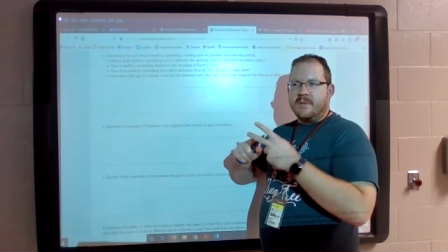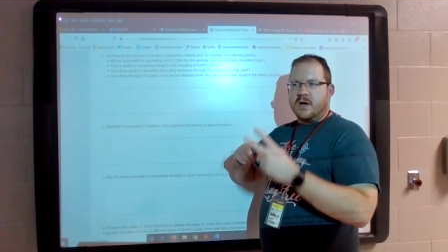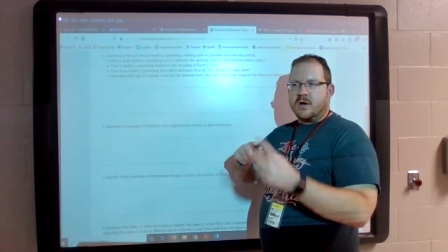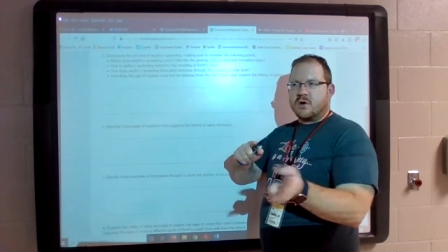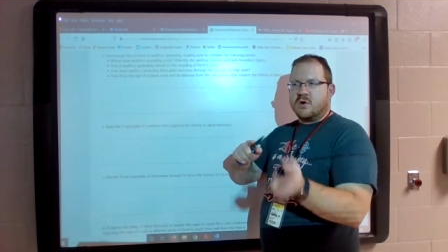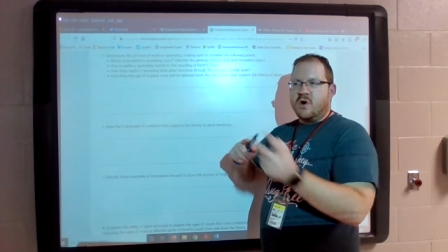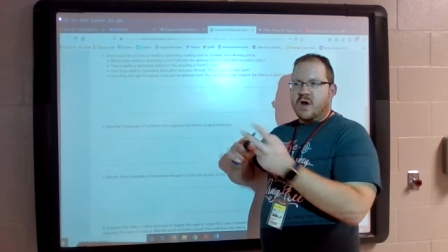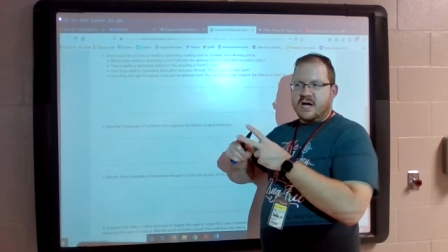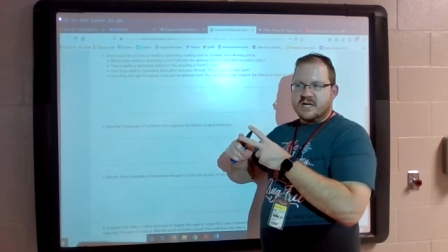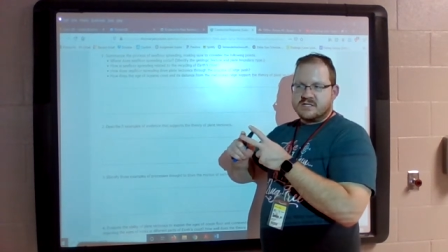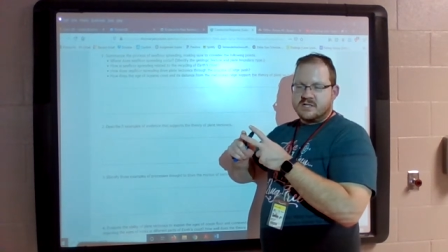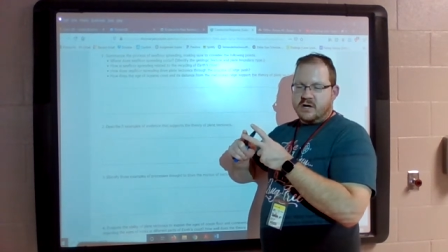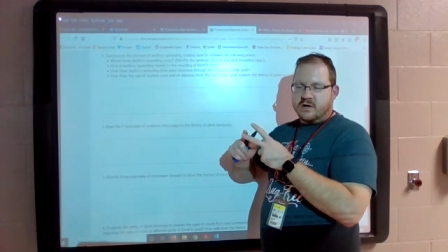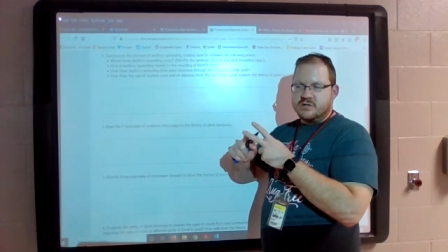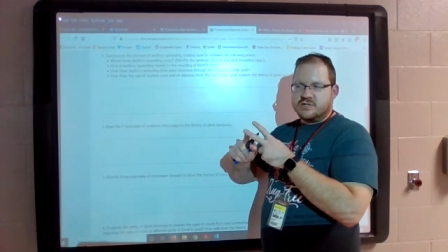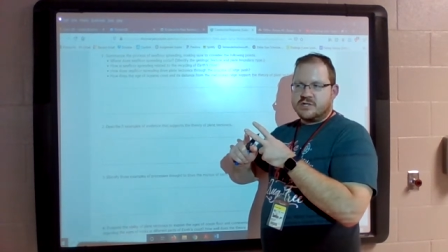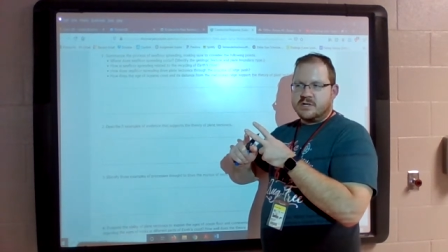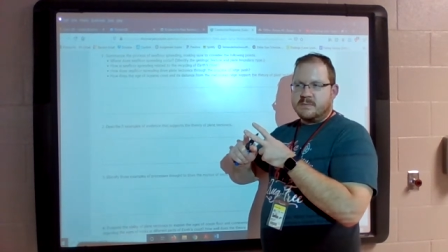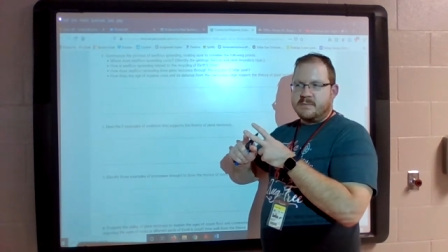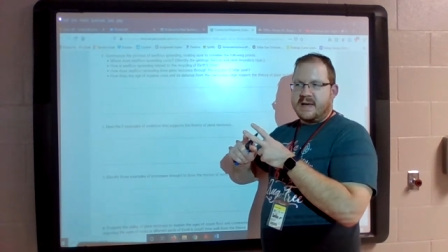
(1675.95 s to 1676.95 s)
across
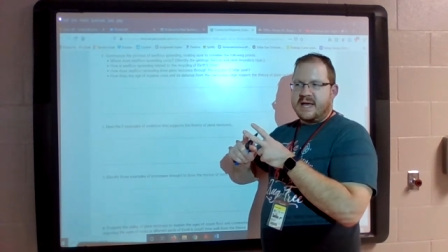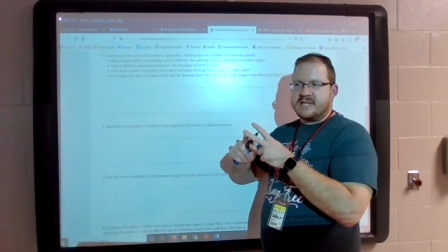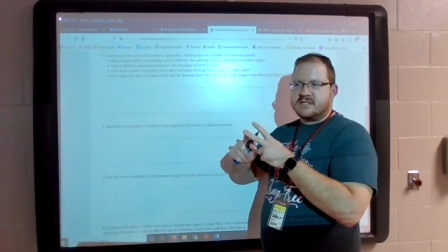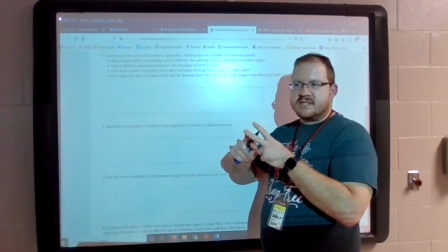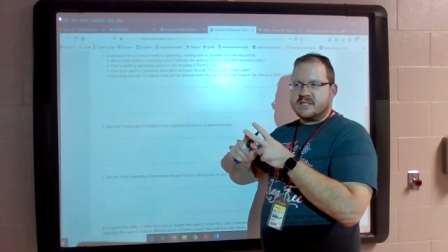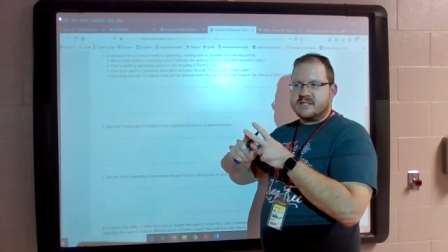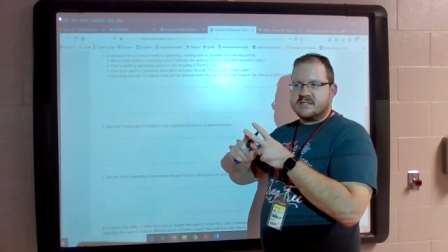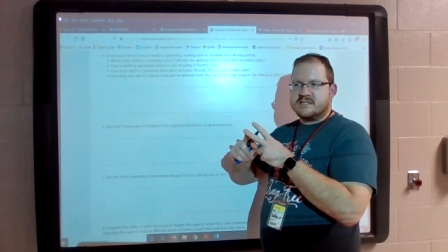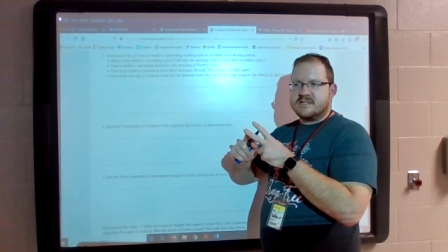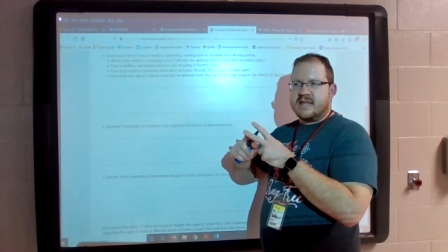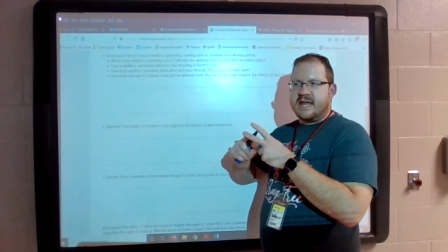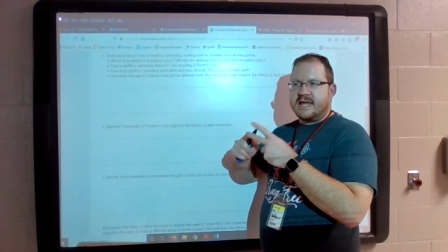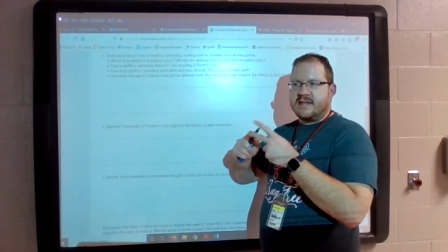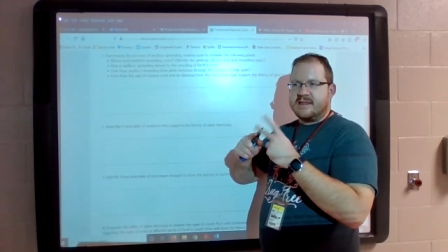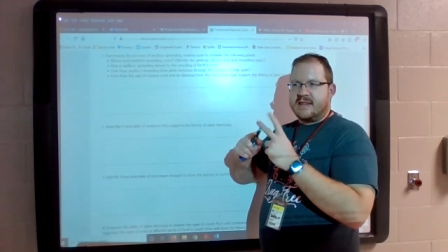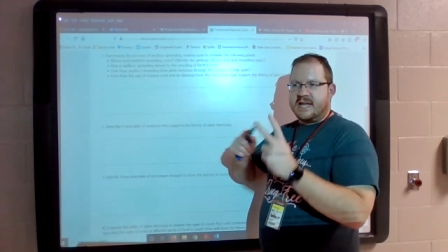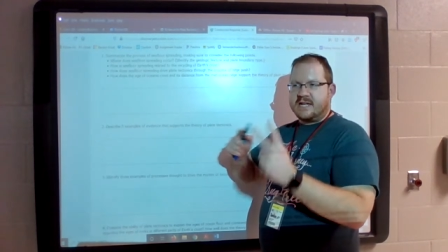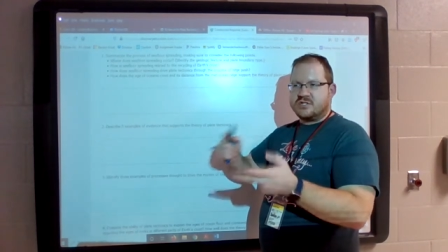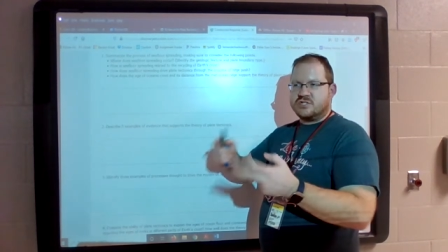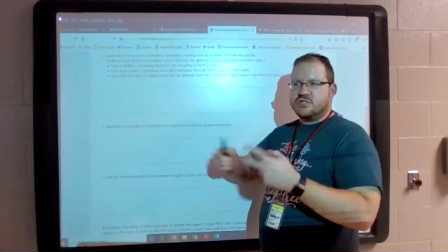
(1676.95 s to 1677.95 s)
ocean basins that
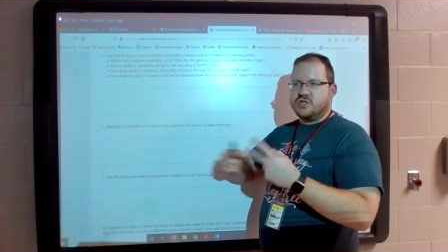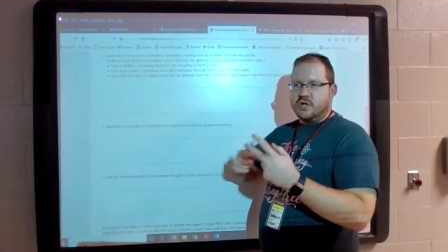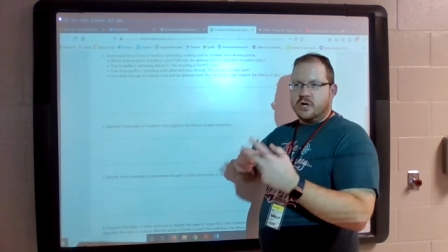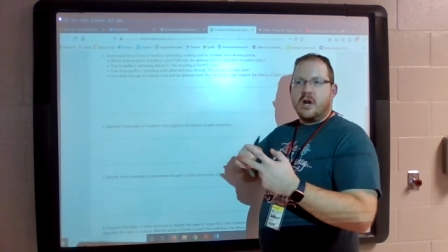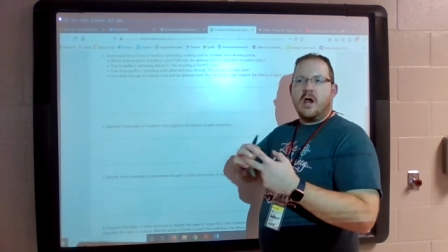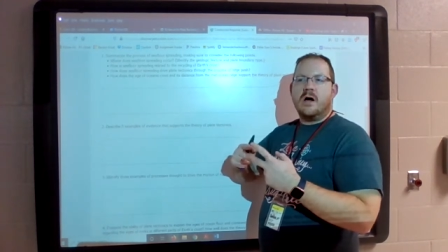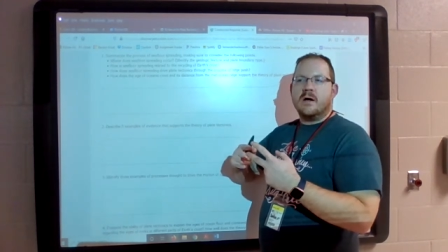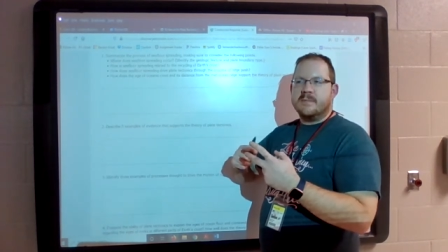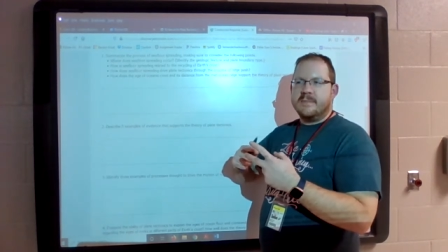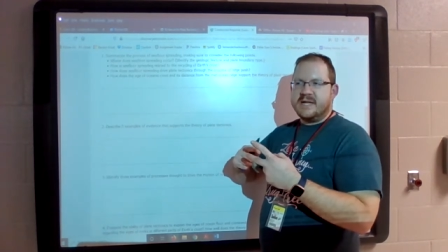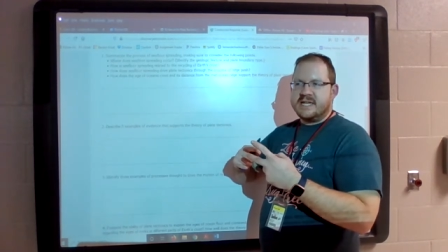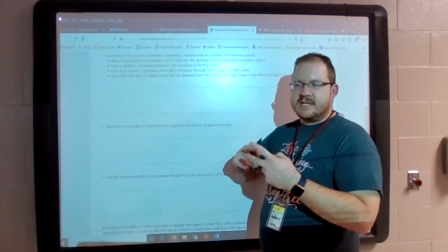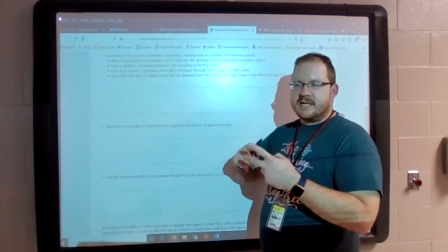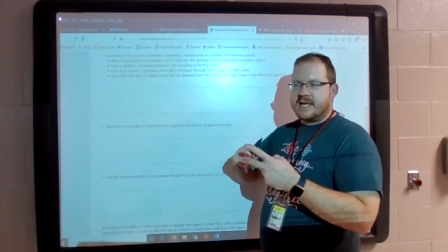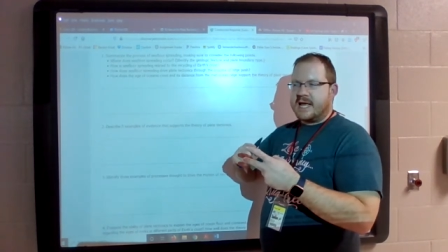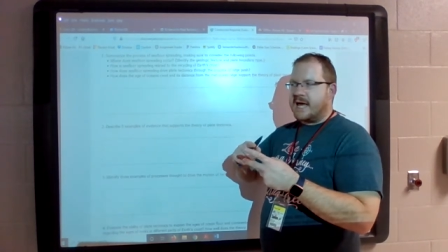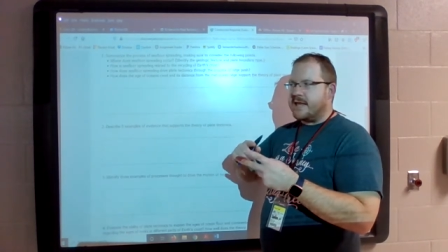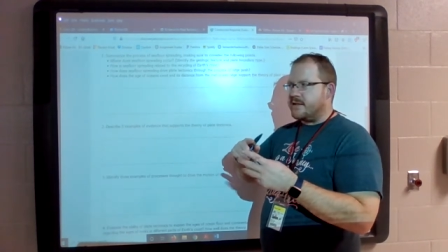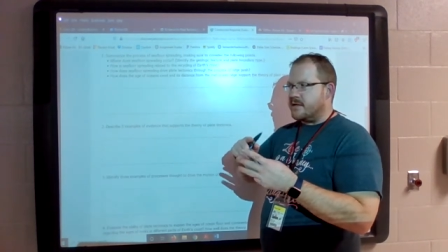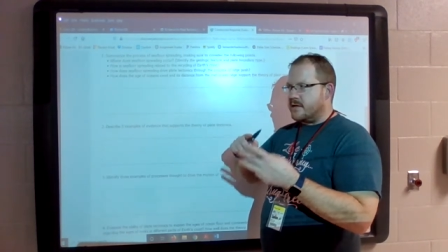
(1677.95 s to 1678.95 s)
that should all be
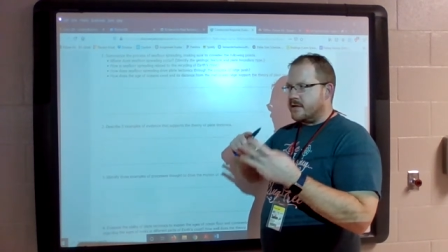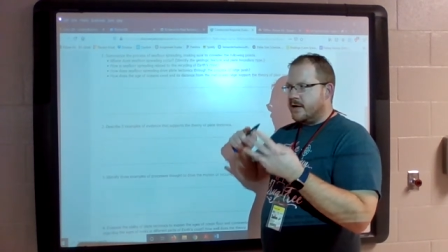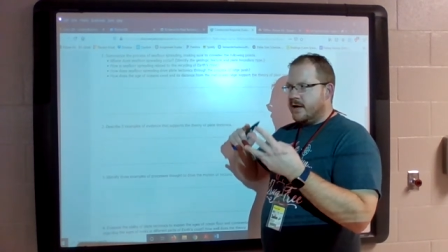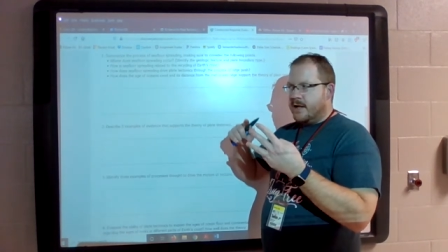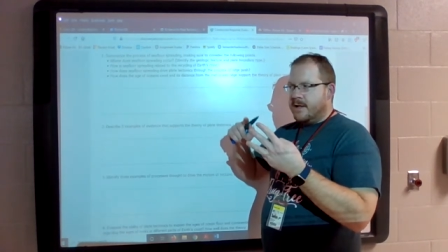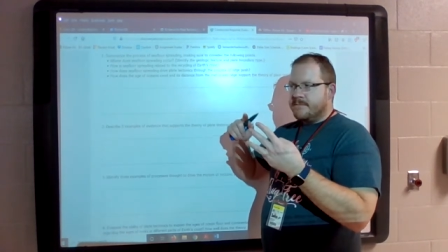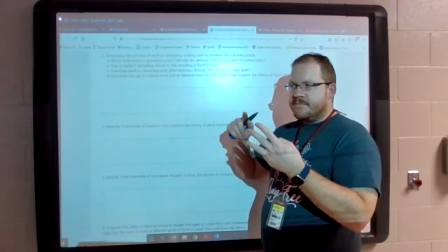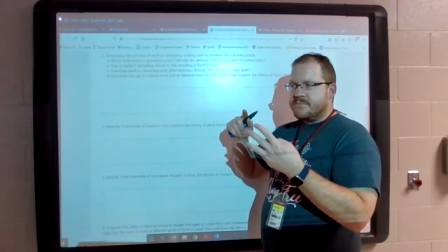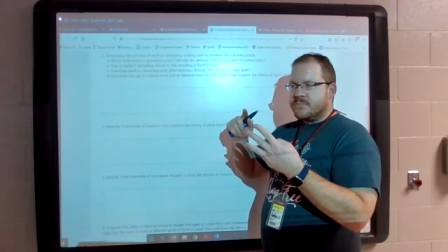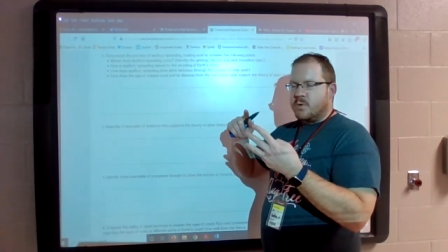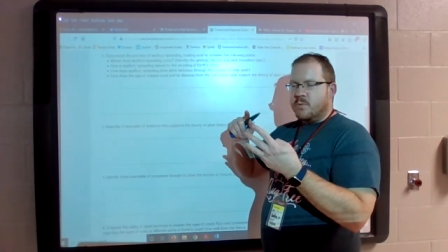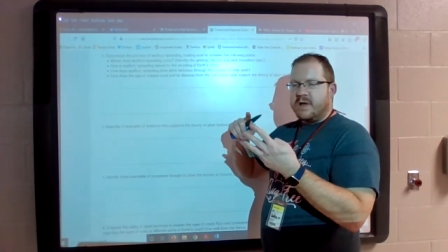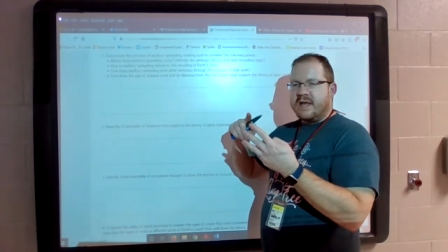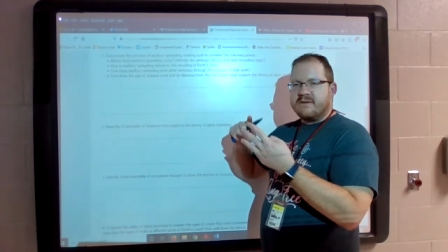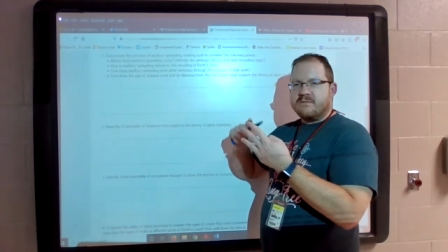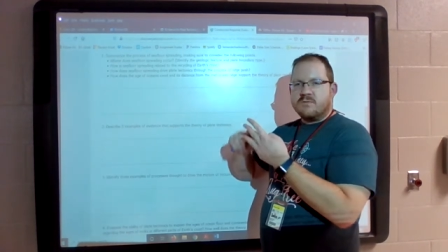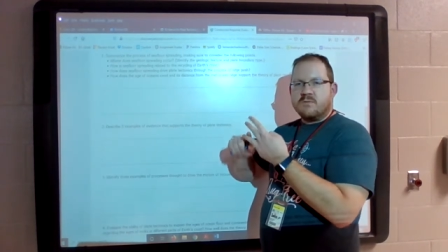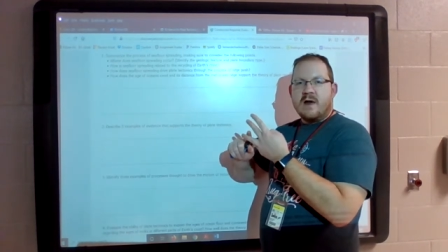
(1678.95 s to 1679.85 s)
together. We have